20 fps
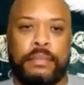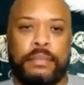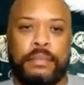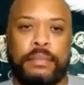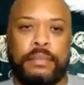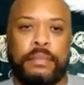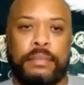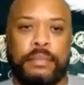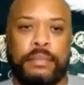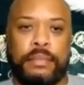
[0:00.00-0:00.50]

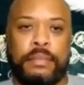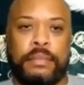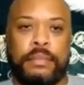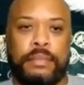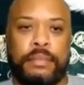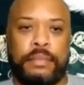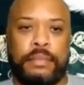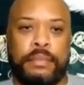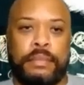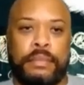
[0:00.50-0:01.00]

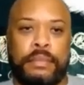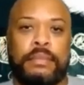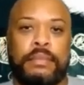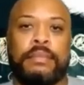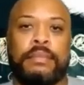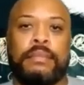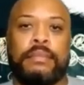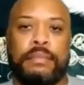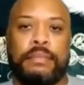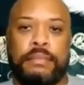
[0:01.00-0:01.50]

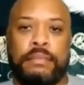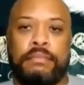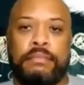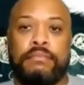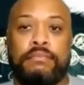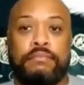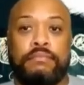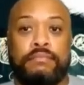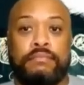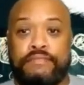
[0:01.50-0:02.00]

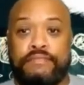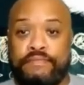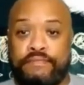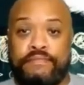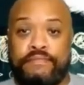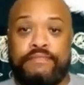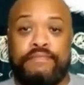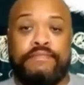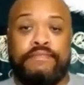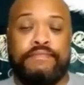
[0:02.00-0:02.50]

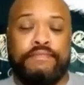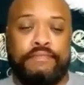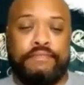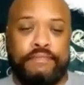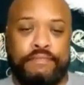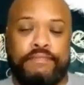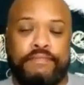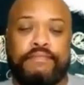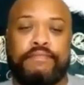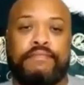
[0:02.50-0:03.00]

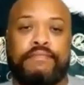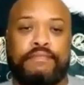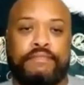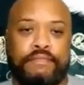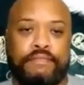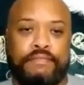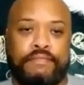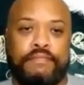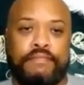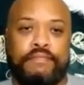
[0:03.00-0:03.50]

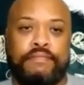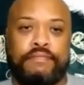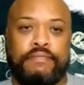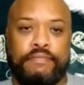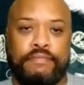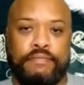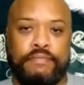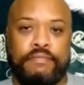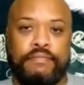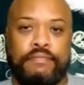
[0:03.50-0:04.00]

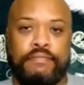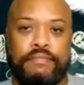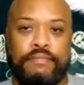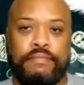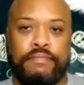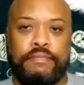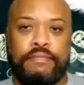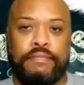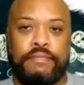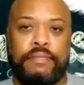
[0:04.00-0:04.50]

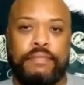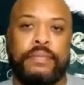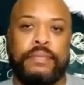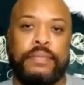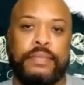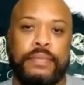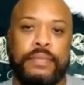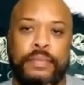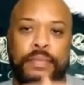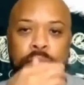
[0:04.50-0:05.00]

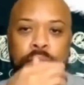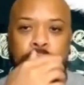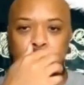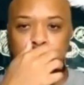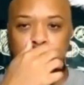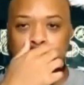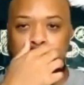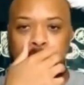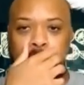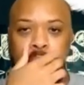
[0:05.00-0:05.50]

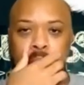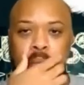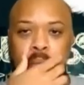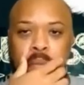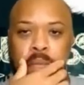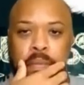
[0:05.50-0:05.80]
(silent)